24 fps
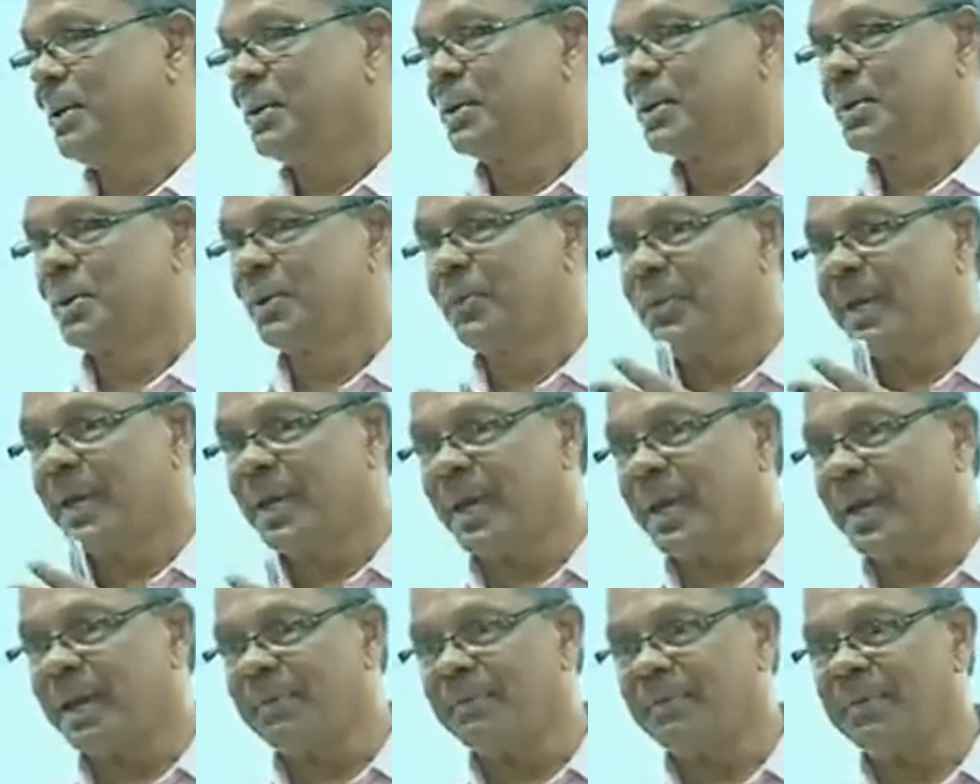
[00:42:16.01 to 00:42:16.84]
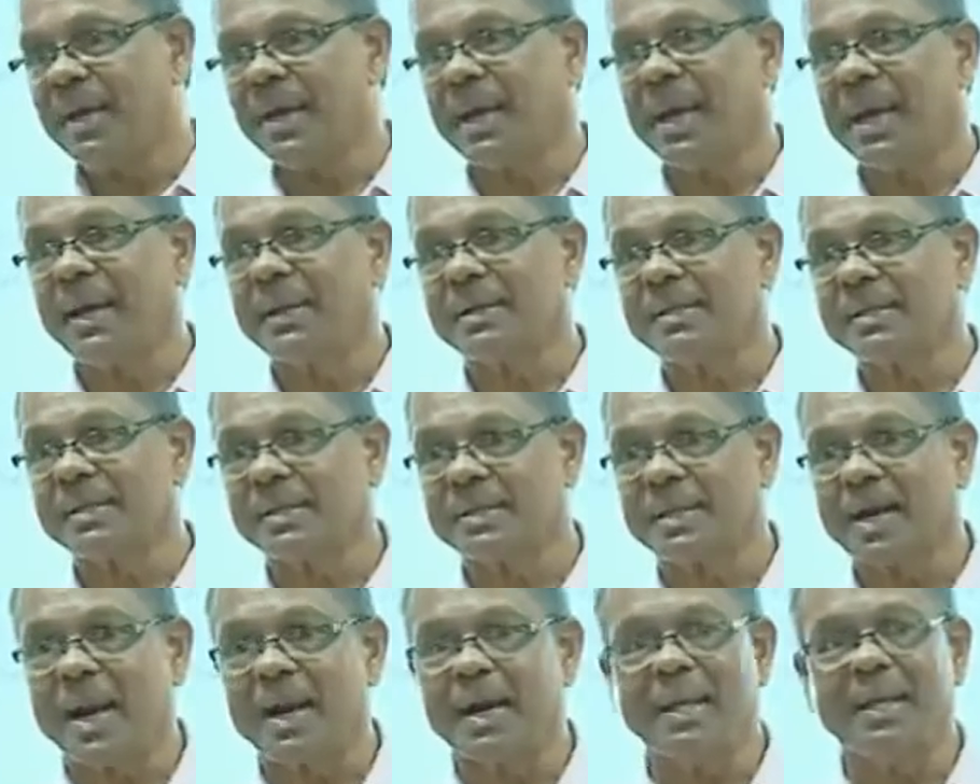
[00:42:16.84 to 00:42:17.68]
So we can
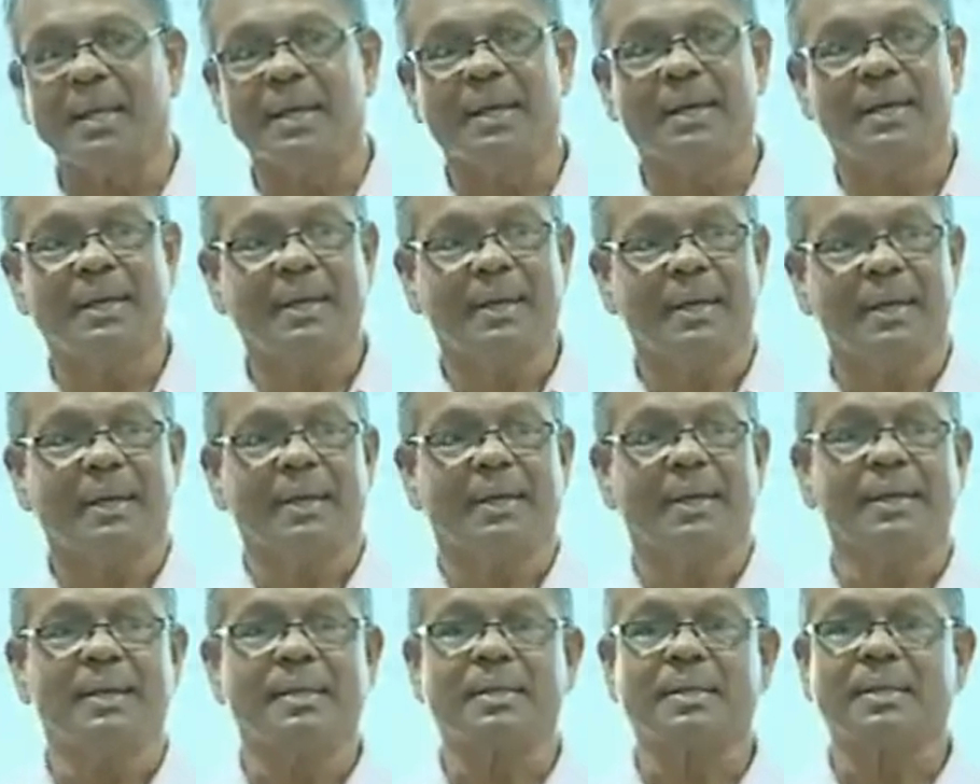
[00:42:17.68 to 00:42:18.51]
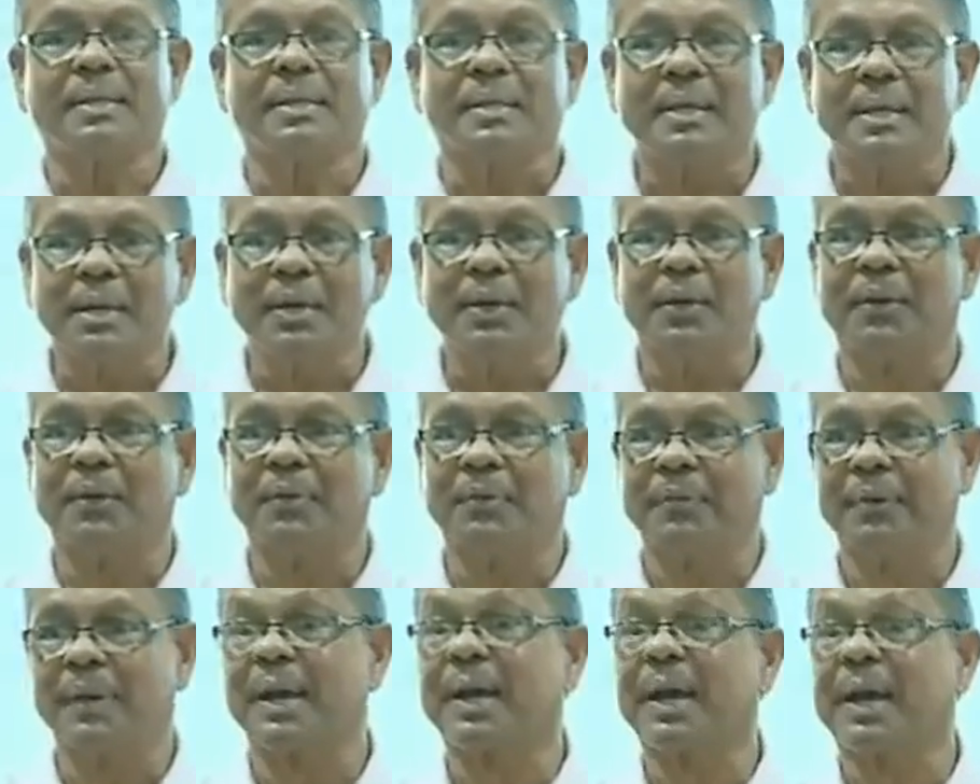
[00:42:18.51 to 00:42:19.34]
study a history
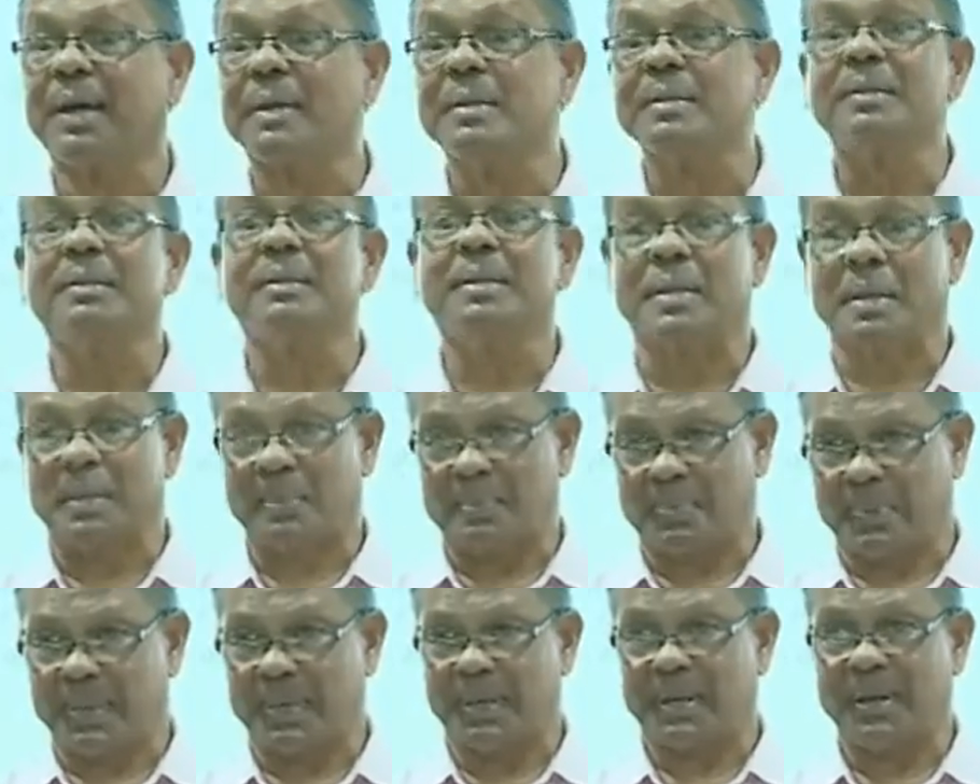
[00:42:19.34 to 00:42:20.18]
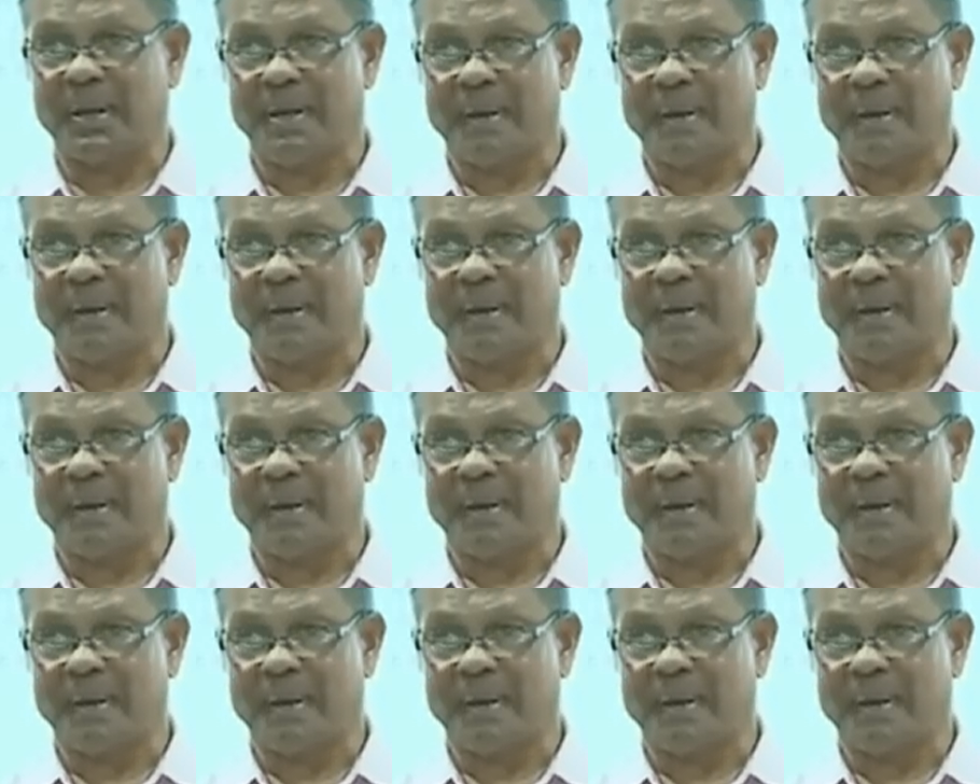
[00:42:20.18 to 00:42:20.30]
of a concept.